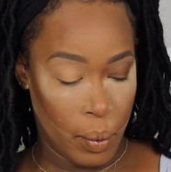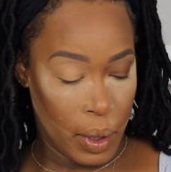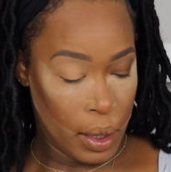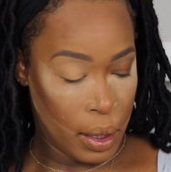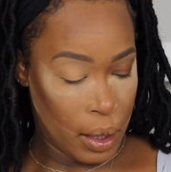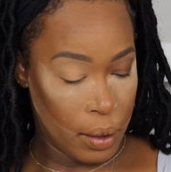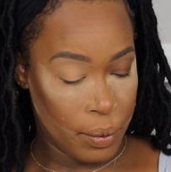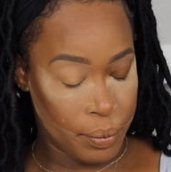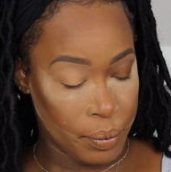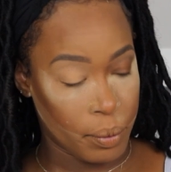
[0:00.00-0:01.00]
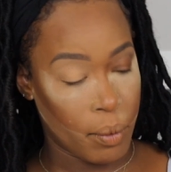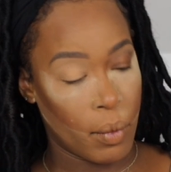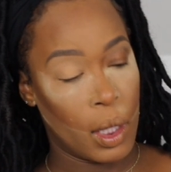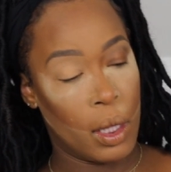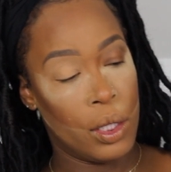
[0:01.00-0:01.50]
with
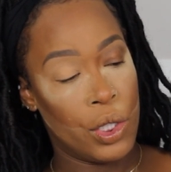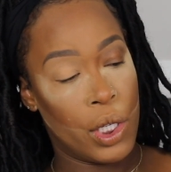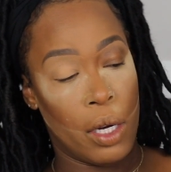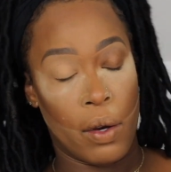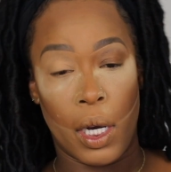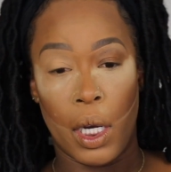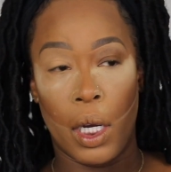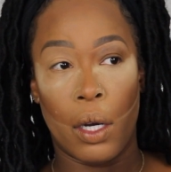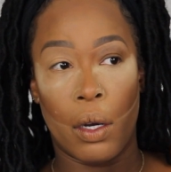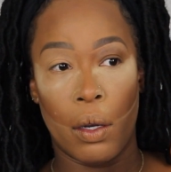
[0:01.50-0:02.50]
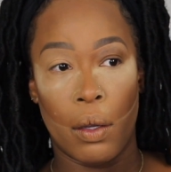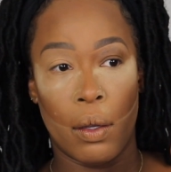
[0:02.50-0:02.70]
this shade right here,